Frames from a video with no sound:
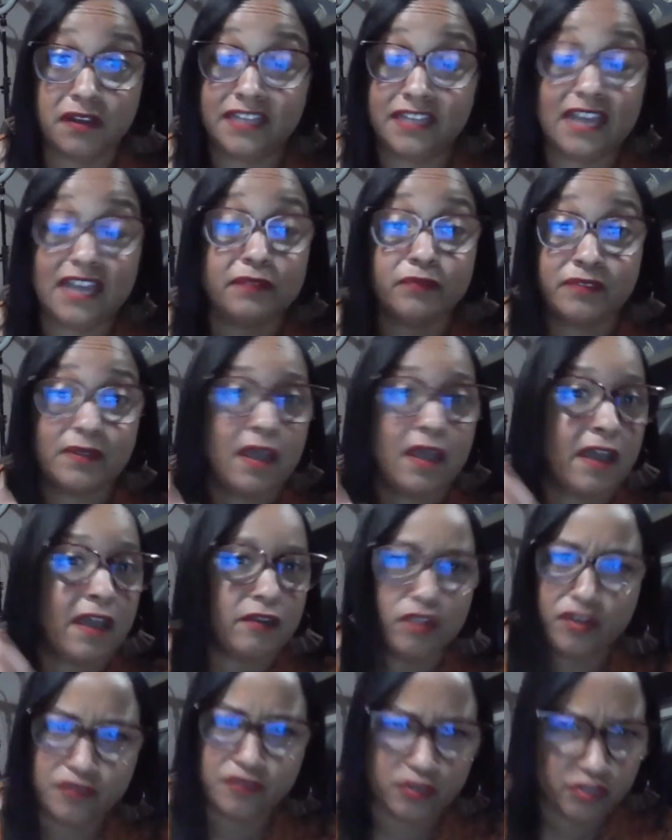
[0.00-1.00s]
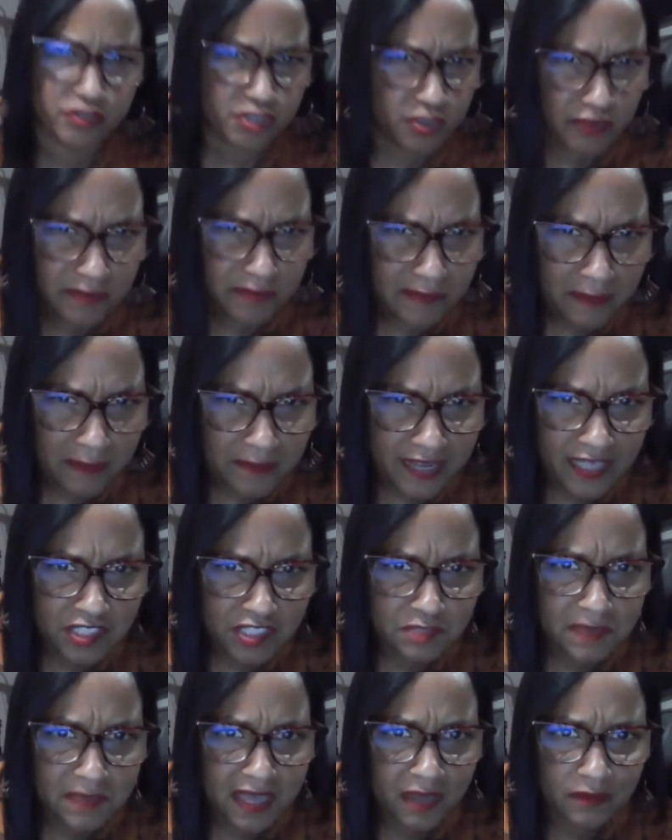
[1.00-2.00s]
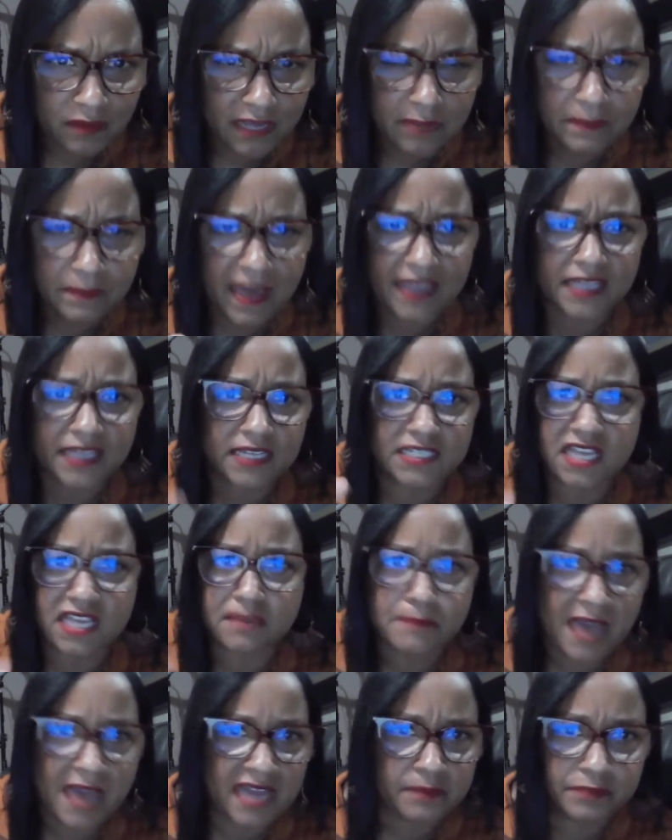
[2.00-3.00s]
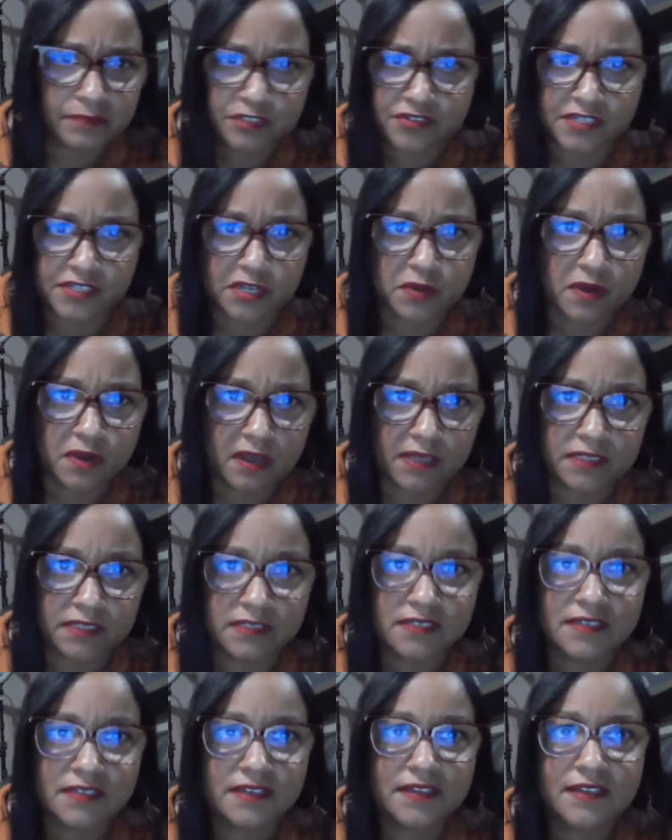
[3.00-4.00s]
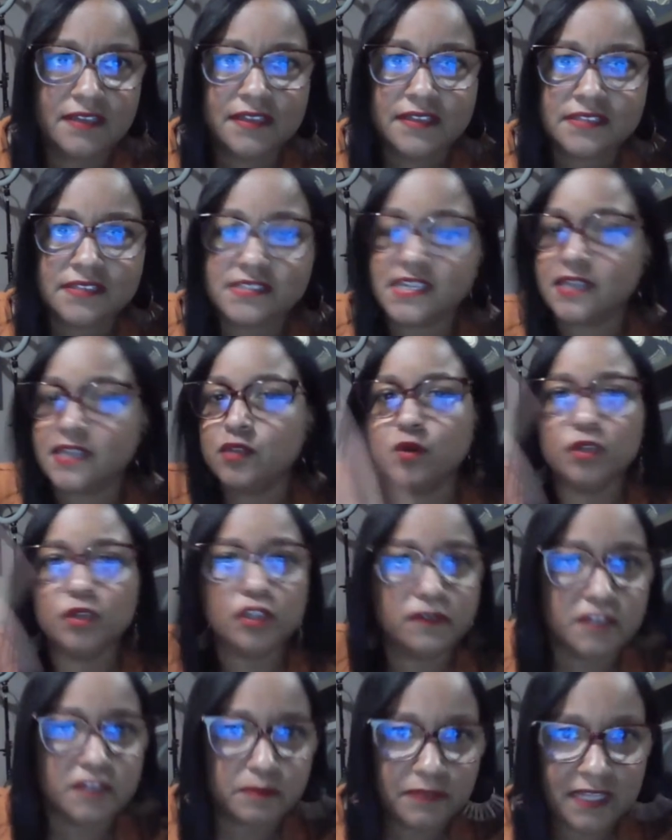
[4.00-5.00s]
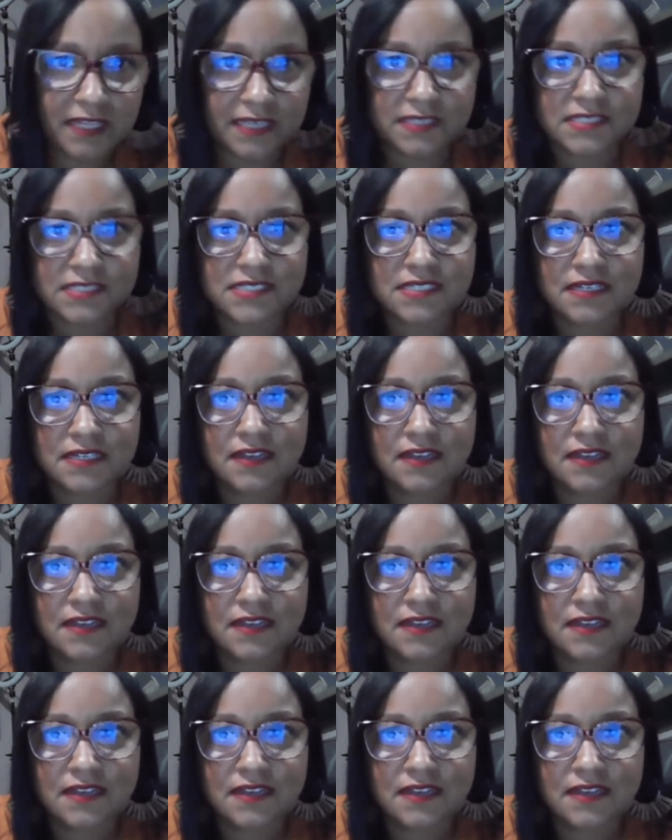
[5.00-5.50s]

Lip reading: That I don't know if do you remember that, Jamel? Like back in the day, Pat and Patrina O'Connor singing all over the place.